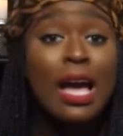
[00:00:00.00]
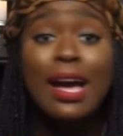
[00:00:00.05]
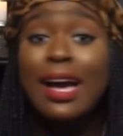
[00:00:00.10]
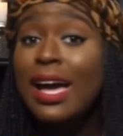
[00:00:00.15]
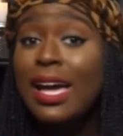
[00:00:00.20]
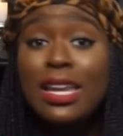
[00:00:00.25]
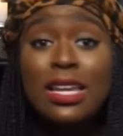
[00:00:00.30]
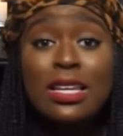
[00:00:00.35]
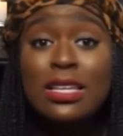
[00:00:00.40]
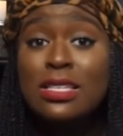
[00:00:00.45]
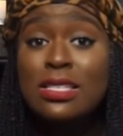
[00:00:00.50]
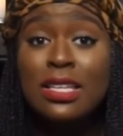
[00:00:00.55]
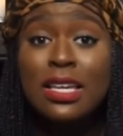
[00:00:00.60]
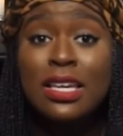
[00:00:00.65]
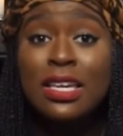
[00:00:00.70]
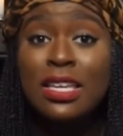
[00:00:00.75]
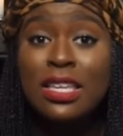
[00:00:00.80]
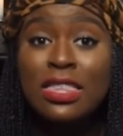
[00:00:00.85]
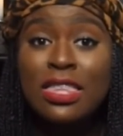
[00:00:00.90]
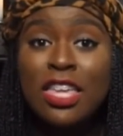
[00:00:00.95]
I didn't say
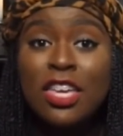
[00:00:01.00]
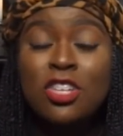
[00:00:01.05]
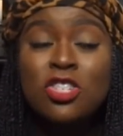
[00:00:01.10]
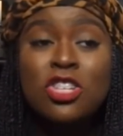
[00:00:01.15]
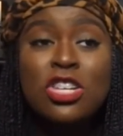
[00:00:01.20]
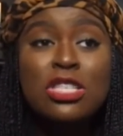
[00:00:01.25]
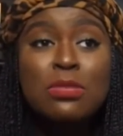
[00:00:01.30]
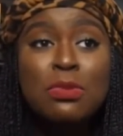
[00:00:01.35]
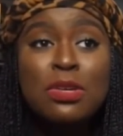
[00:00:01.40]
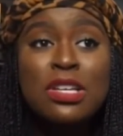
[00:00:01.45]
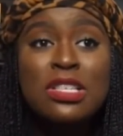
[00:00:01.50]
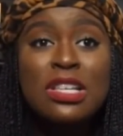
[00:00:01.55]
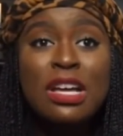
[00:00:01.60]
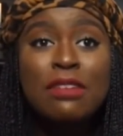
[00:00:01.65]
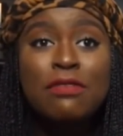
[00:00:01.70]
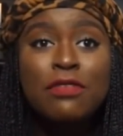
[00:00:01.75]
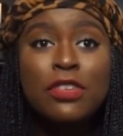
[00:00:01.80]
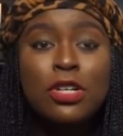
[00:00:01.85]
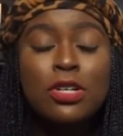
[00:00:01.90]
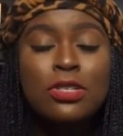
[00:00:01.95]
anything just because I
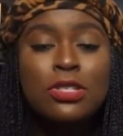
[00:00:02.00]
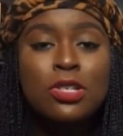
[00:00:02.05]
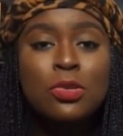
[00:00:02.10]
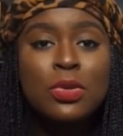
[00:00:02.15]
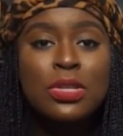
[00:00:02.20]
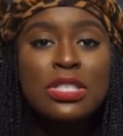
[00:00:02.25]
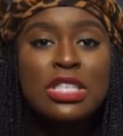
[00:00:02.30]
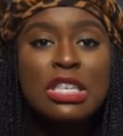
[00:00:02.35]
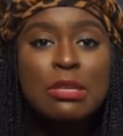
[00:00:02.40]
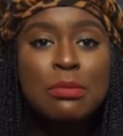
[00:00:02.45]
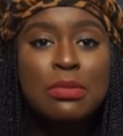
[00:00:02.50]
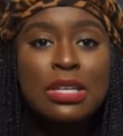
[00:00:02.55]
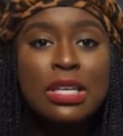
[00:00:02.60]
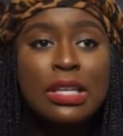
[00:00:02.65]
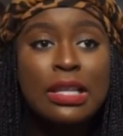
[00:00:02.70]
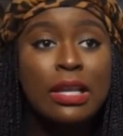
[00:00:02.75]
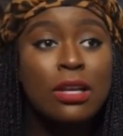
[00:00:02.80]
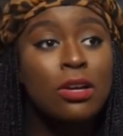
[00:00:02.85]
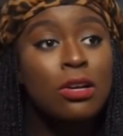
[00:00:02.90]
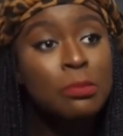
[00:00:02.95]
felt so intimidated.
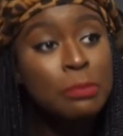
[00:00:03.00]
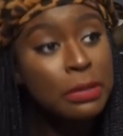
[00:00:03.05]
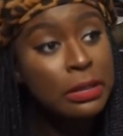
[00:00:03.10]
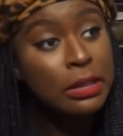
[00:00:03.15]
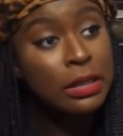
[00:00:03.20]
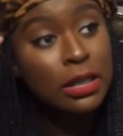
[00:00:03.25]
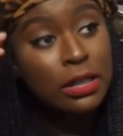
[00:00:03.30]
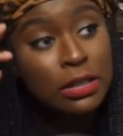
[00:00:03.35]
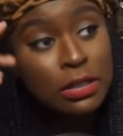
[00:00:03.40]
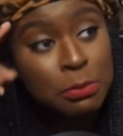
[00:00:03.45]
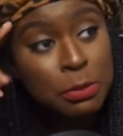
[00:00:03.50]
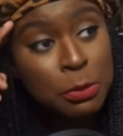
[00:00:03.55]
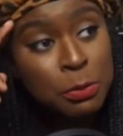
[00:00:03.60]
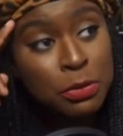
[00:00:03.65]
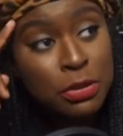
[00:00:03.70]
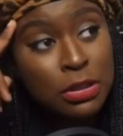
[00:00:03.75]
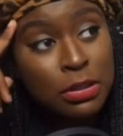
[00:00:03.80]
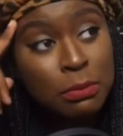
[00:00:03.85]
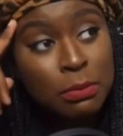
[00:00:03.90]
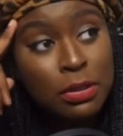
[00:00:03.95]
Like, oh my God, these
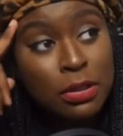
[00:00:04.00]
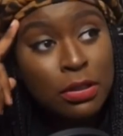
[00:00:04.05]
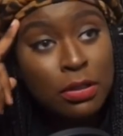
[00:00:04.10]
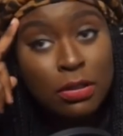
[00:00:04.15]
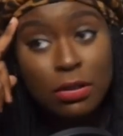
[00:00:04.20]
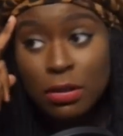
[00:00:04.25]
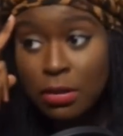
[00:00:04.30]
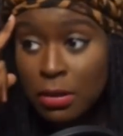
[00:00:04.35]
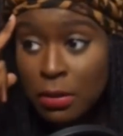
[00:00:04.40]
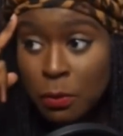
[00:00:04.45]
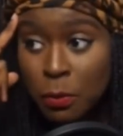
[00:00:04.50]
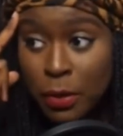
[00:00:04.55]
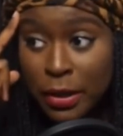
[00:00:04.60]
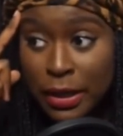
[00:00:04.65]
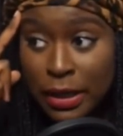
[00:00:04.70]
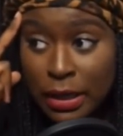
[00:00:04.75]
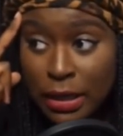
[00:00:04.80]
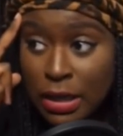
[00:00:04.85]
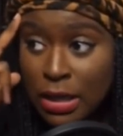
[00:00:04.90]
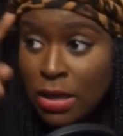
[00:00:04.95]
people up here in all
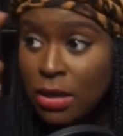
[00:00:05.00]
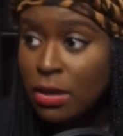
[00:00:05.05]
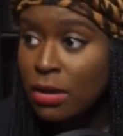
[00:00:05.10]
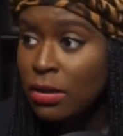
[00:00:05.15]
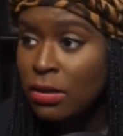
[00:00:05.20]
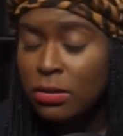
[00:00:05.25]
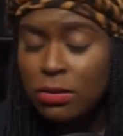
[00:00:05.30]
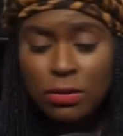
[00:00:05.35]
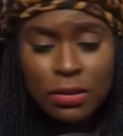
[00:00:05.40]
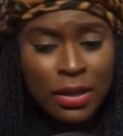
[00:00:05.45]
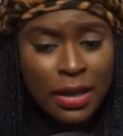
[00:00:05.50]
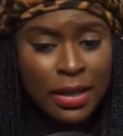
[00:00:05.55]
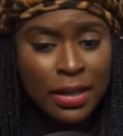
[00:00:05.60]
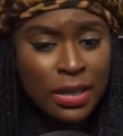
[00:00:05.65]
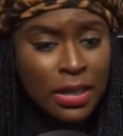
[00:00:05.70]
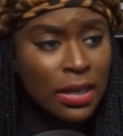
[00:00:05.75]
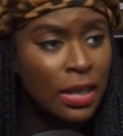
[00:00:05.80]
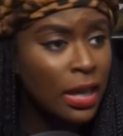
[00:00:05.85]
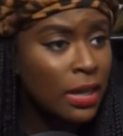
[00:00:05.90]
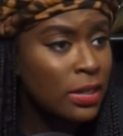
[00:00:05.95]
white. Oh God,
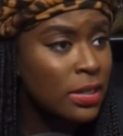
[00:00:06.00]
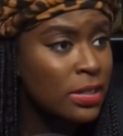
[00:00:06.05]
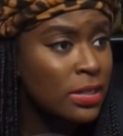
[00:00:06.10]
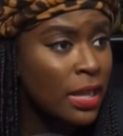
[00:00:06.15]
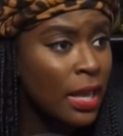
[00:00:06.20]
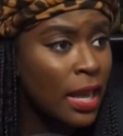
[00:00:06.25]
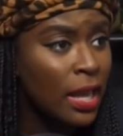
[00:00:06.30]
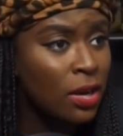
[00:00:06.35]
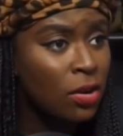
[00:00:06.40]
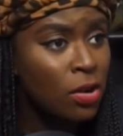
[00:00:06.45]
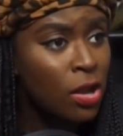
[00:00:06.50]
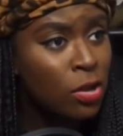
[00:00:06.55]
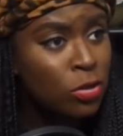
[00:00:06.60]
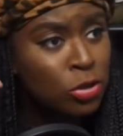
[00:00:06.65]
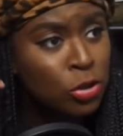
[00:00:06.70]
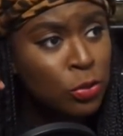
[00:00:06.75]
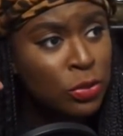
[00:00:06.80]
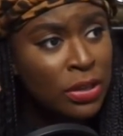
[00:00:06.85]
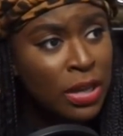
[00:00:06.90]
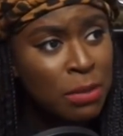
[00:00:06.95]
he got this hat on. I don't
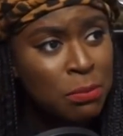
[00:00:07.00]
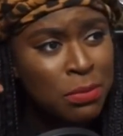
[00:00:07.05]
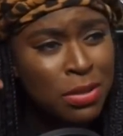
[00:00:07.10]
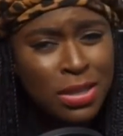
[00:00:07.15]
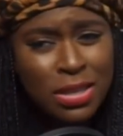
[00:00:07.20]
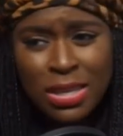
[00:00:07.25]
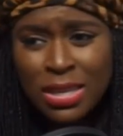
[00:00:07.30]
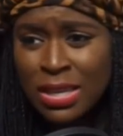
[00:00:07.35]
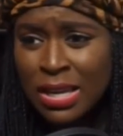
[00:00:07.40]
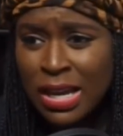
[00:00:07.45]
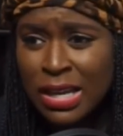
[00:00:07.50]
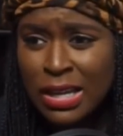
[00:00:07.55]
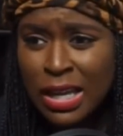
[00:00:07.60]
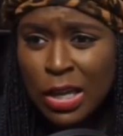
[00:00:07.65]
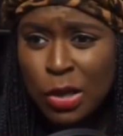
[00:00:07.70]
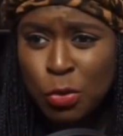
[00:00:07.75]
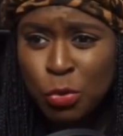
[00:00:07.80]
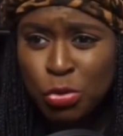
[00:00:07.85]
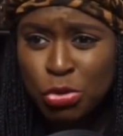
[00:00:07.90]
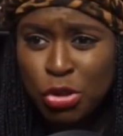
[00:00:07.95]
know what that means. He got
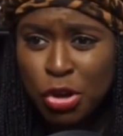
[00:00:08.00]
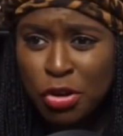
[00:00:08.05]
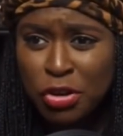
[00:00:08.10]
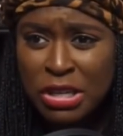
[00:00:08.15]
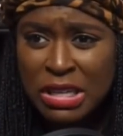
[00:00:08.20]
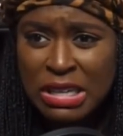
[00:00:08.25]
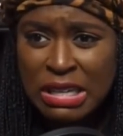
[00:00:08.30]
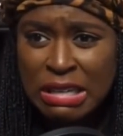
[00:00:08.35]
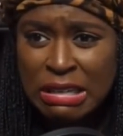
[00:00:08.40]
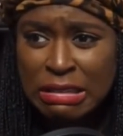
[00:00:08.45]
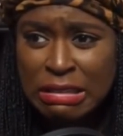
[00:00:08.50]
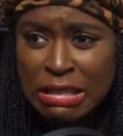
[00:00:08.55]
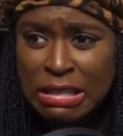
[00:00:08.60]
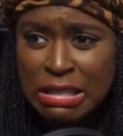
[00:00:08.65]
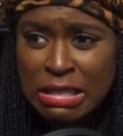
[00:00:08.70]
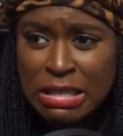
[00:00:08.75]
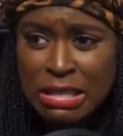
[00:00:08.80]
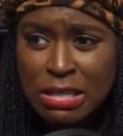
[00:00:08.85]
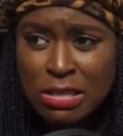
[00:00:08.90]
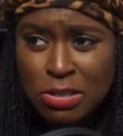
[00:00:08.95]
like on 30
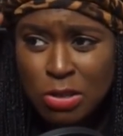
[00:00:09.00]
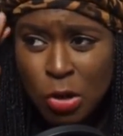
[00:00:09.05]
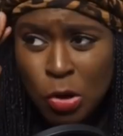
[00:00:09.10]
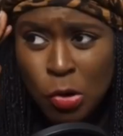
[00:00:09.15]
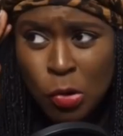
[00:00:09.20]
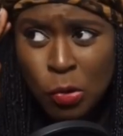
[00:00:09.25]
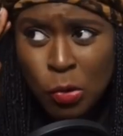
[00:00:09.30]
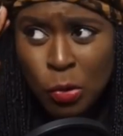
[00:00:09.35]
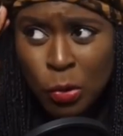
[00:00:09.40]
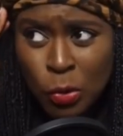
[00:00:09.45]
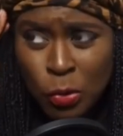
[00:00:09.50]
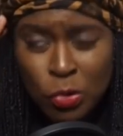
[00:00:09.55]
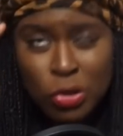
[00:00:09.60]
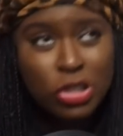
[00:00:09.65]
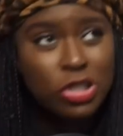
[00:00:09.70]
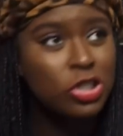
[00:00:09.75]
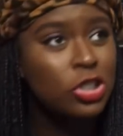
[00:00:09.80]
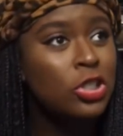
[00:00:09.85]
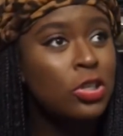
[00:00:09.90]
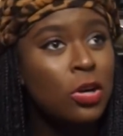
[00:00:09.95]
elekes. Oh
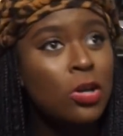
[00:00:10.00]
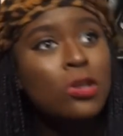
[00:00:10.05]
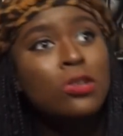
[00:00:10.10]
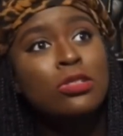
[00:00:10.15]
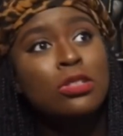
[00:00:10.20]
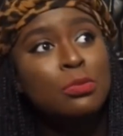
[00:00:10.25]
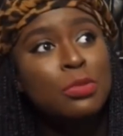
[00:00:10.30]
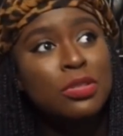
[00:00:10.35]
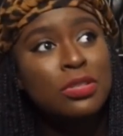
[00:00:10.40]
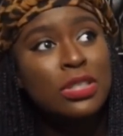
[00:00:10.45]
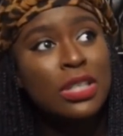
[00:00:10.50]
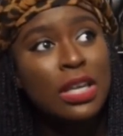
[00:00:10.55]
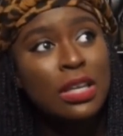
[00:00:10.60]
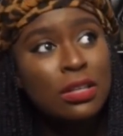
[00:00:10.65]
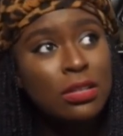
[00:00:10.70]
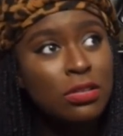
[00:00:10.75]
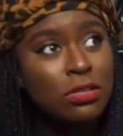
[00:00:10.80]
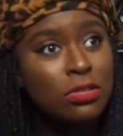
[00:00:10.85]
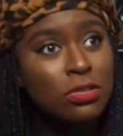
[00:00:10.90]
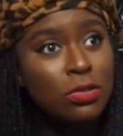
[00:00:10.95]
Lord, she owned a
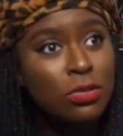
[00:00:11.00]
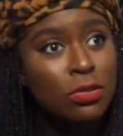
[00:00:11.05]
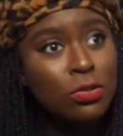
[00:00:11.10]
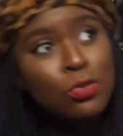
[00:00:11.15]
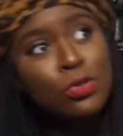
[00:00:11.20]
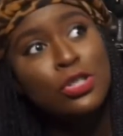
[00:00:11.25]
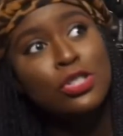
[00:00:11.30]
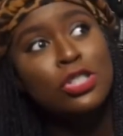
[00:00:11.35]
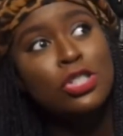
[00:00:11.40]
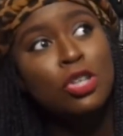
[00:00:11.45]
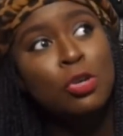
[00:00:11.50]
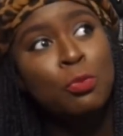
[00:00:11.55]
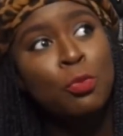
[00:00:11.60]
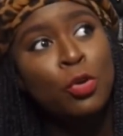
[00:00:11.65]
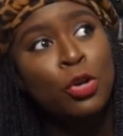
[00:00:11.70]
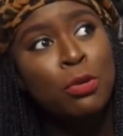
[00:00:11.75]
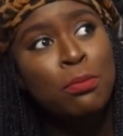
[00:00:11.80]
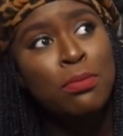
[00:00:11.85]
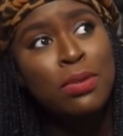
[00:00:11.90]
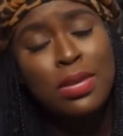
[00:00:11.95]
Botanica. So of course she know
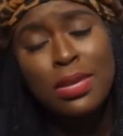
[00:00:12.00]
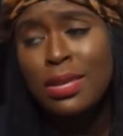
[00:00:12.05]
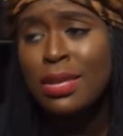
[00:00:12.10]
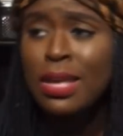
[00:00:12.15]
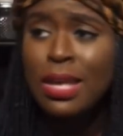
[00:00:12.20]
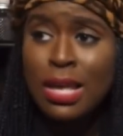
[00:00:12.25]
more than me.